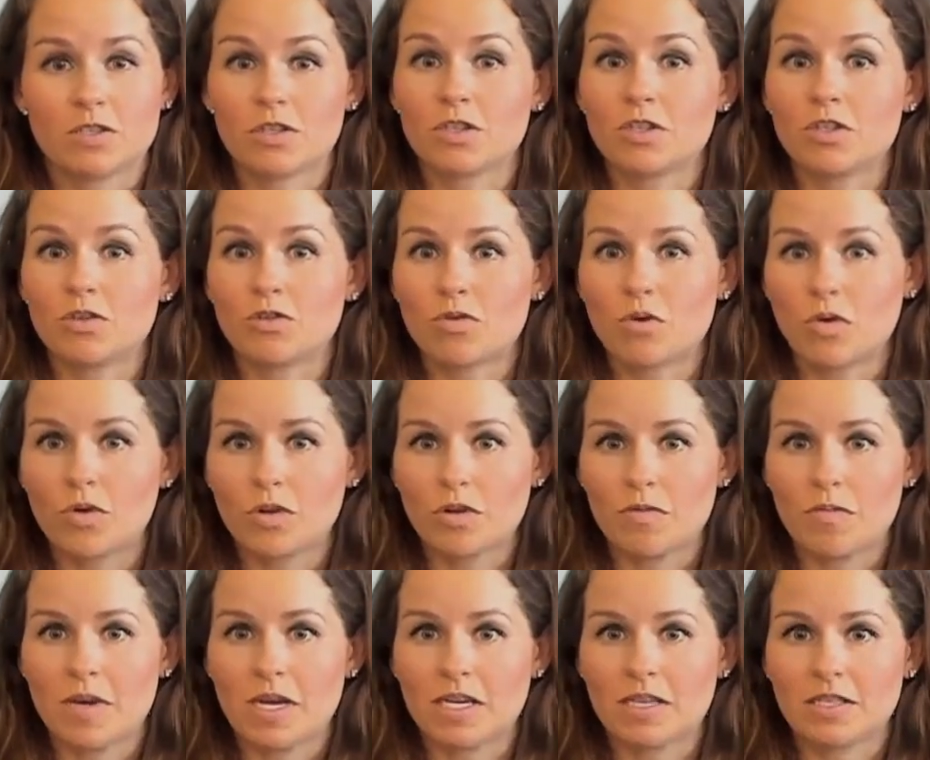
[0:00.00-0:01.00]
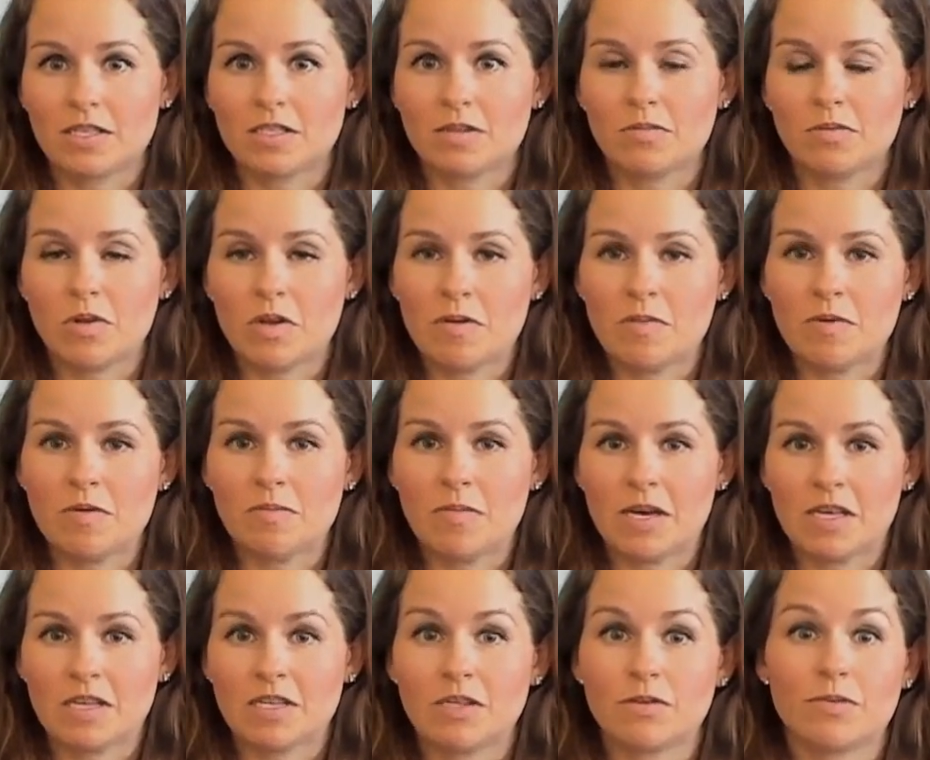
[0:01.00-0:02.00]
or controller-based deployment
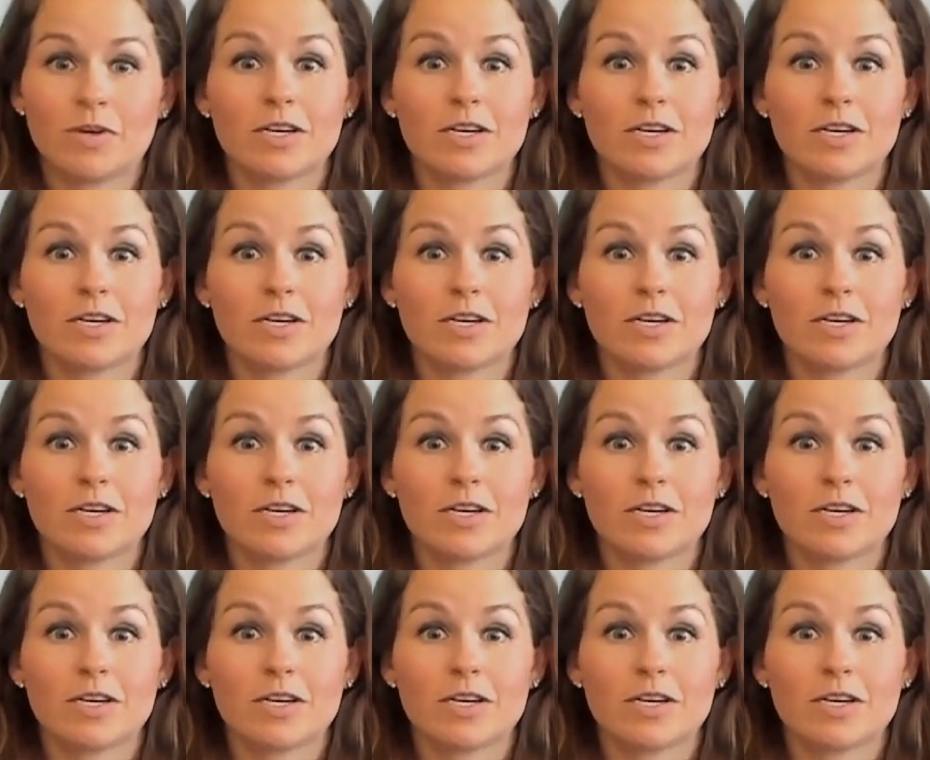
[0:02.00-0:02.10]
method